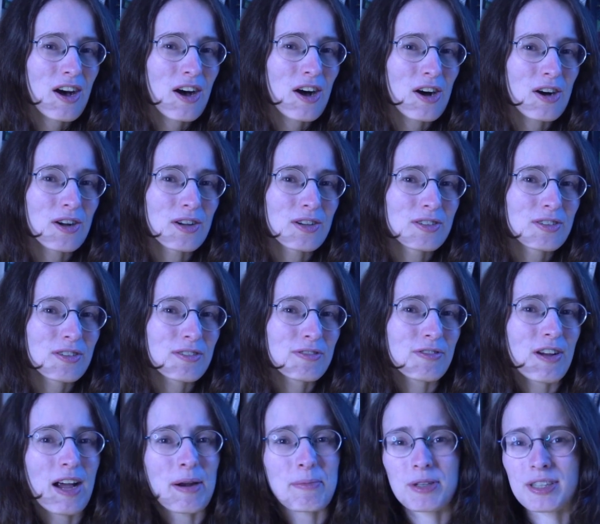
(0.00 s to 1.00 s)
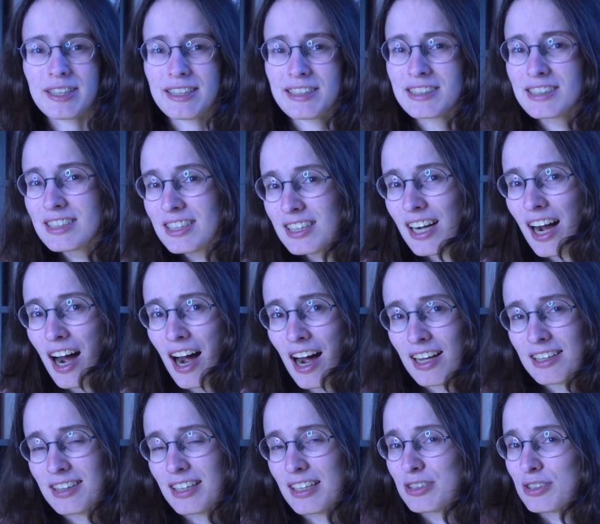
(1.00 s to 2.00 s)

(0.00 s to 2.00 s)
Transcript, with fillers: All the fabric is cut.